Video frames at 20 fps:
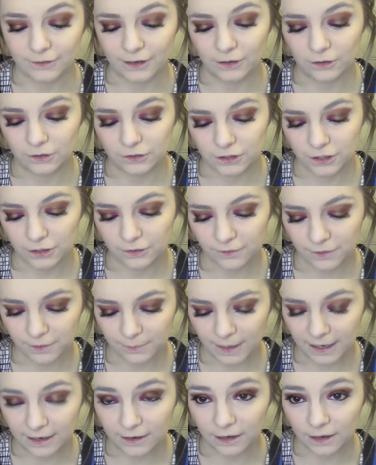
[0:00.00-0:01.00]
I got two of the
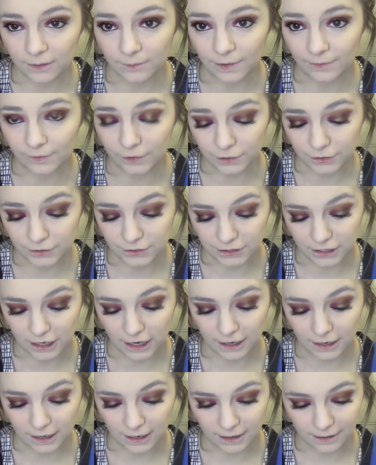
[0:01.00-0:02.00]
Makeup
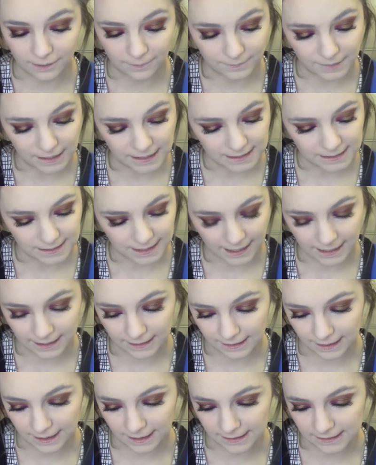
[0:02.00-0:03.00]
Revolution
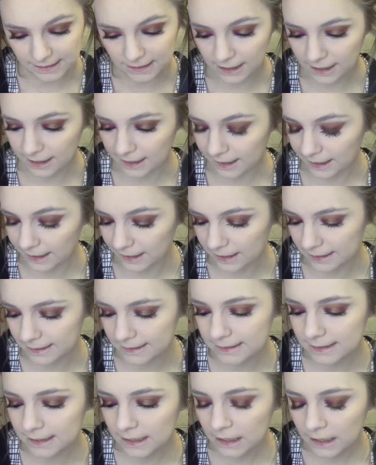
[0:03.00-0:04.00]
Skin Kiss
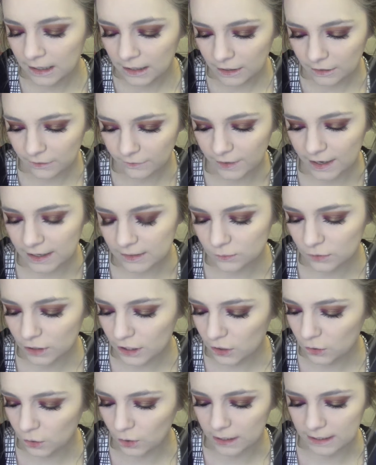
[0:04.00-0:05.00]
highlighters. The first one
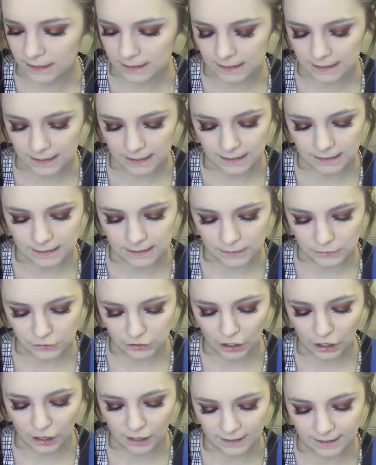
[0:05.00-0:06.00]
I got is the
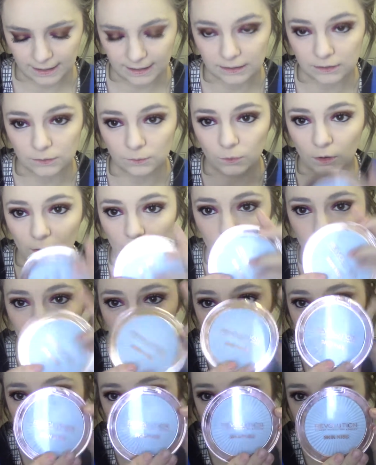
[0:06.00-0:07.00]
Star Kiss one,
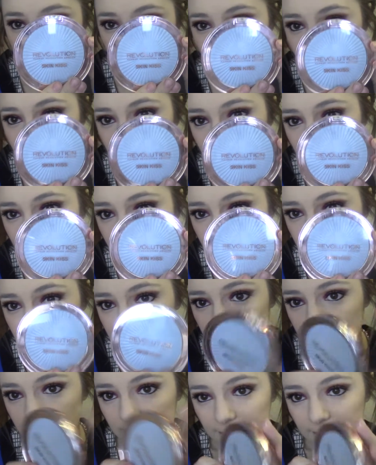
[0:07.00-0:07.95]
which is like this.